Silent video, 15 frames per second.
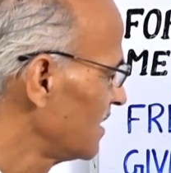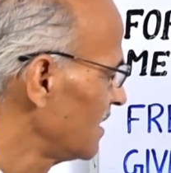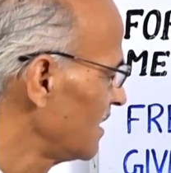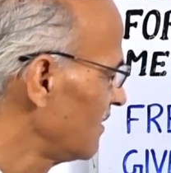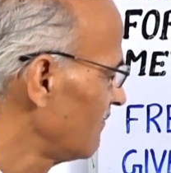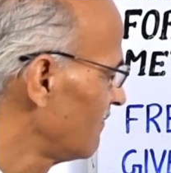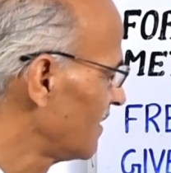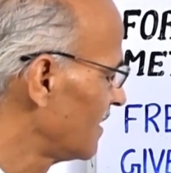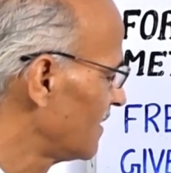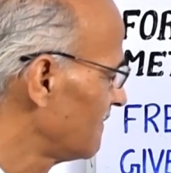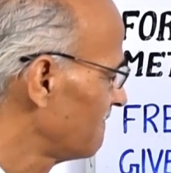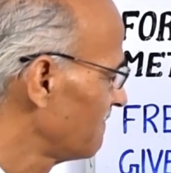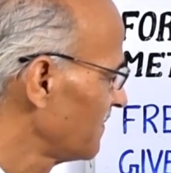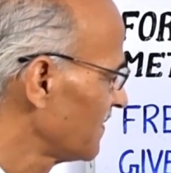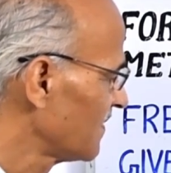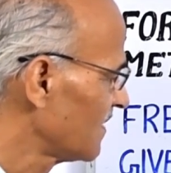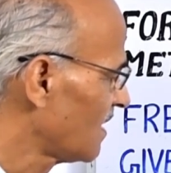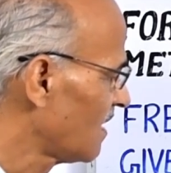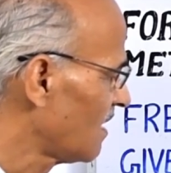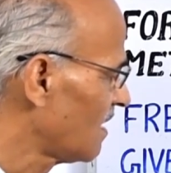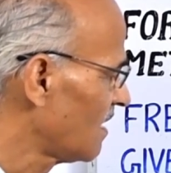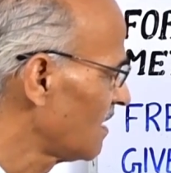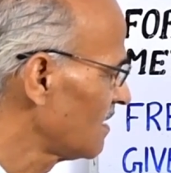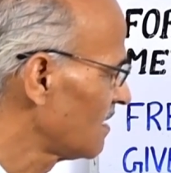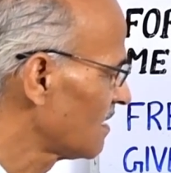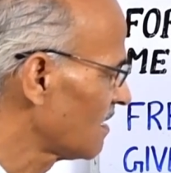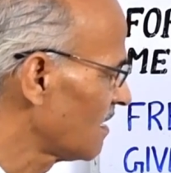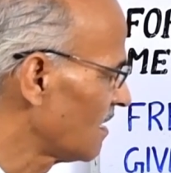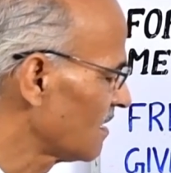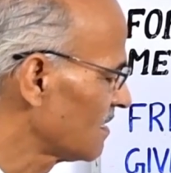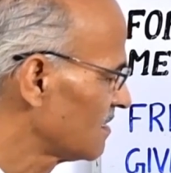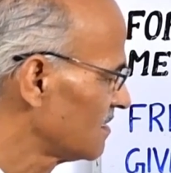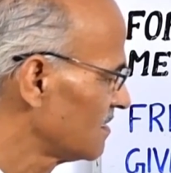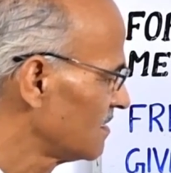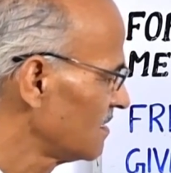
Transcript: even the hard rock